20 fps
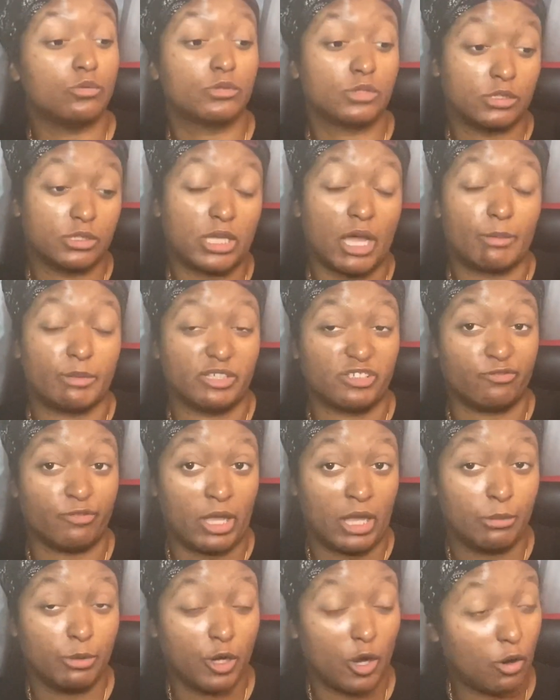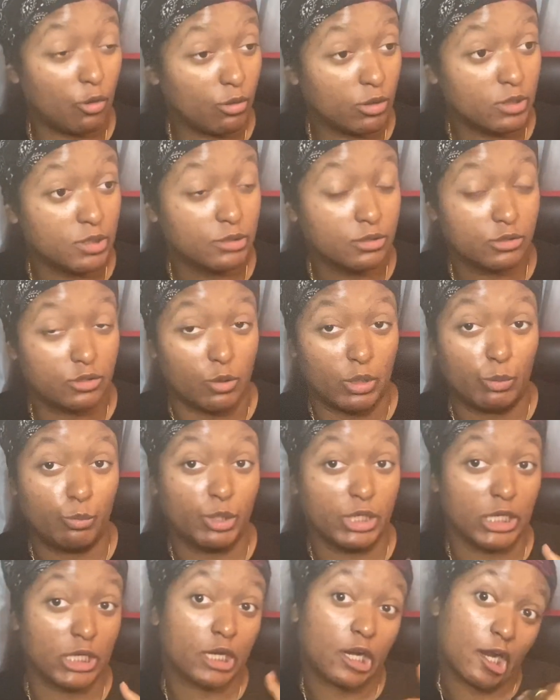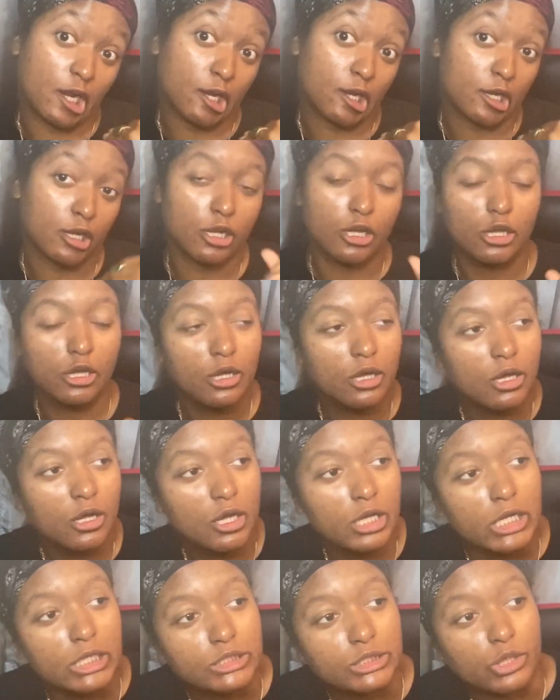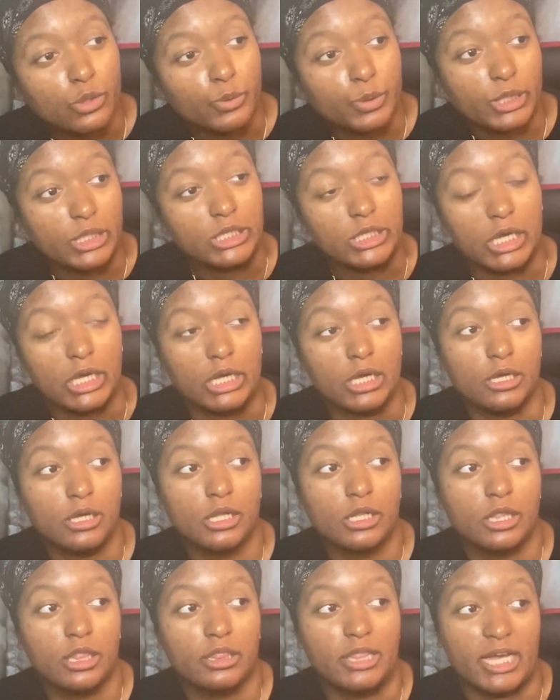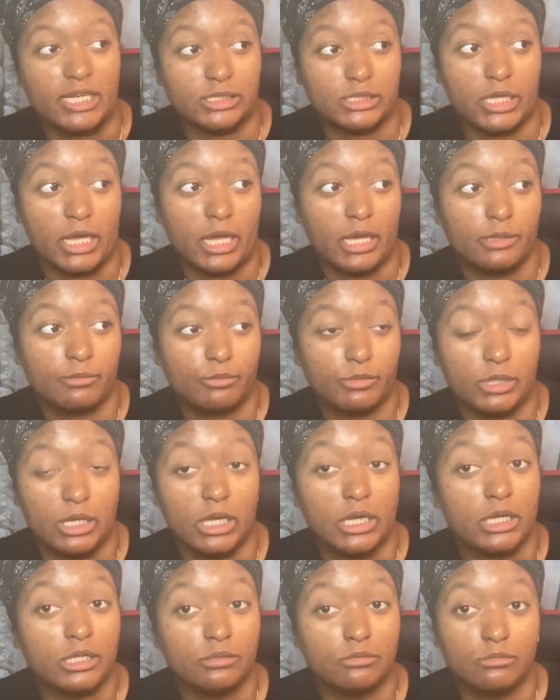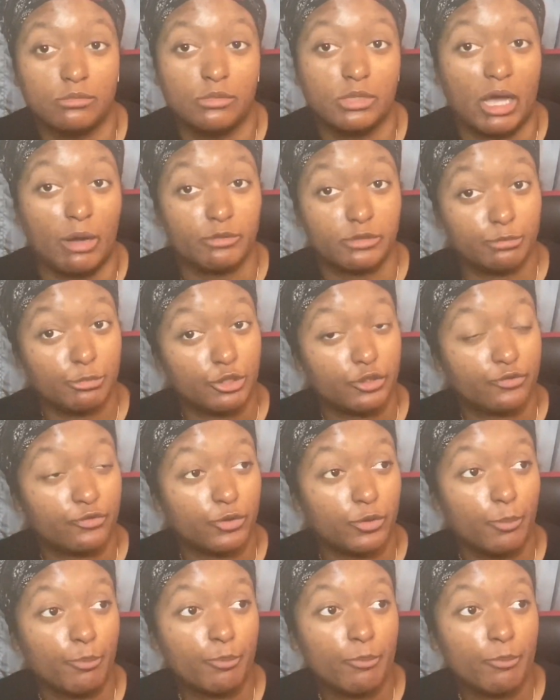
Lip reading: kept his flame going so he wouldn't. So yeah, that's that, and that was beautiful.